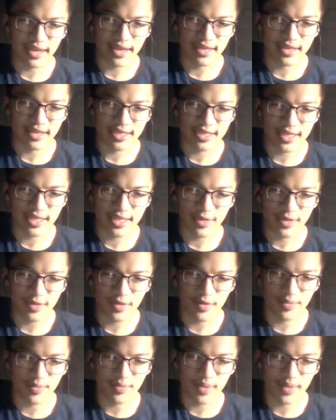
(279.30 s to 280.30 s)
he won't
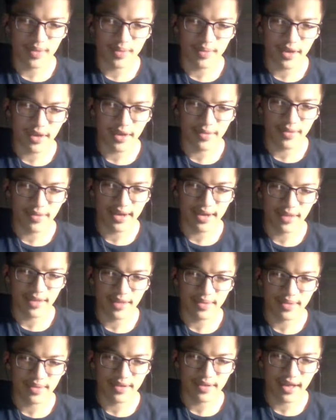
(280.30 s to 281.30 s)
he may or may not be
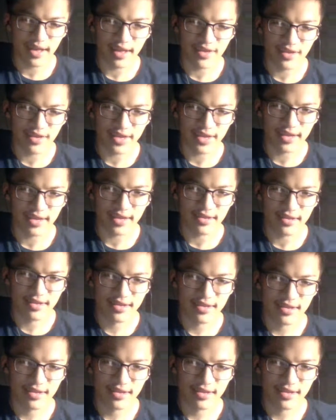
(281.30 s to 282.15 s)
that great. Do you